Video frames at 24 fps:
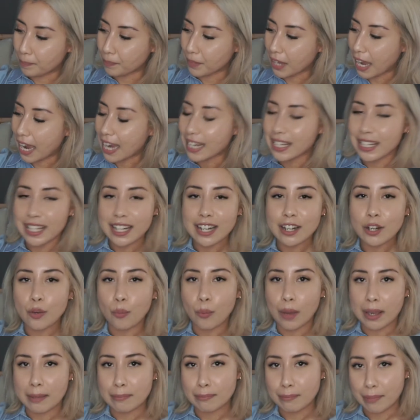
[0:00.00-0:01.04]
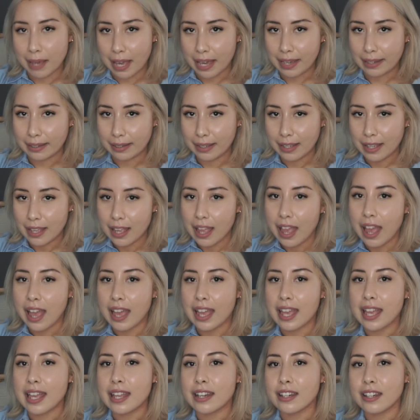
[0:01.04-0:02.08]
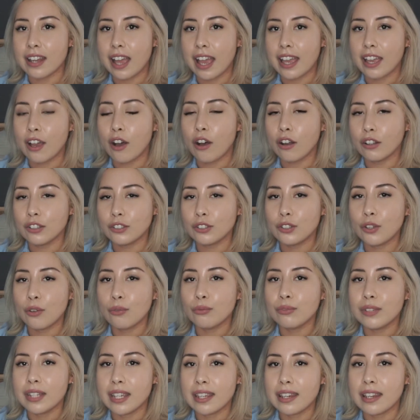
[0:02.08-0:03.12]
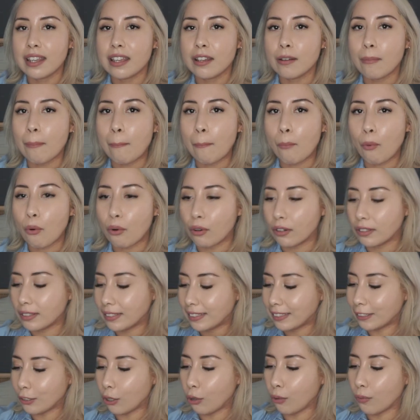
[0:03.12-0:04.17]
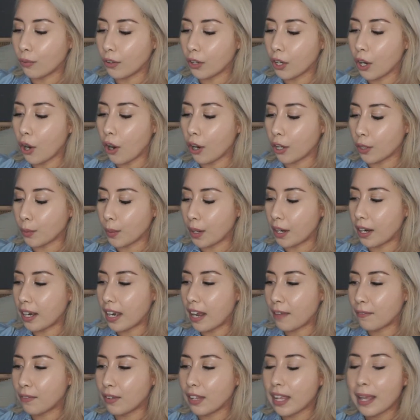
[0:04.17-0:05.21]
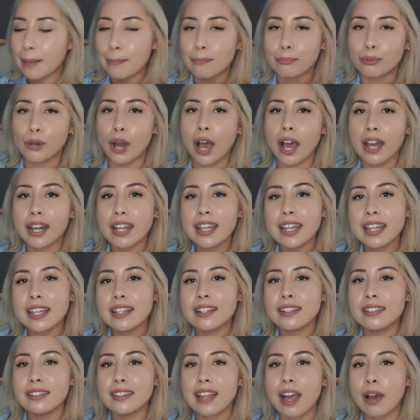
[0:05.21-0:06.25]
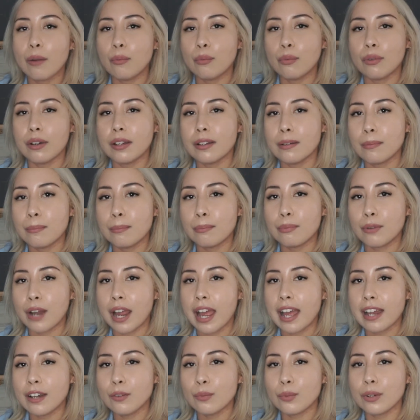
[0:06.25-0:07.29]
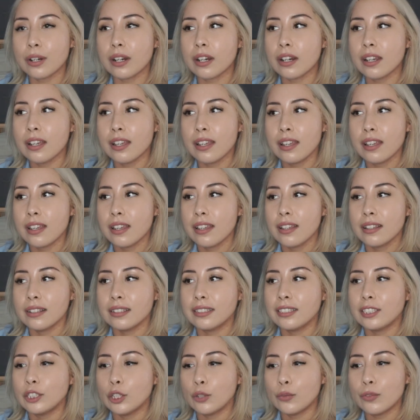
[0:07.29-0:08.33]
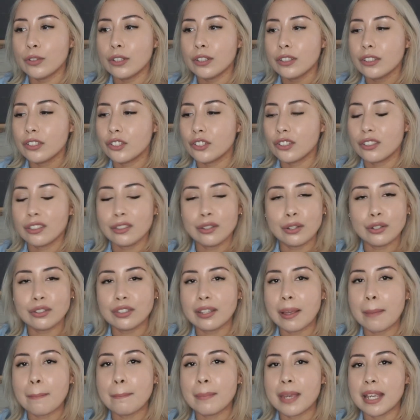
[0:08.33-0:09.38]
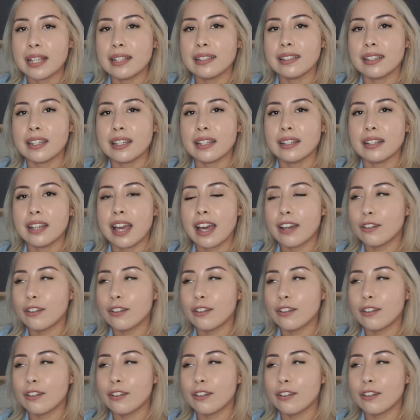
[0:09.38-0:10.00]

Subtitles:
I needed a white bag, and I also needed more silver hardware. And I feel like Prada is that one brand where silver just looks amazing.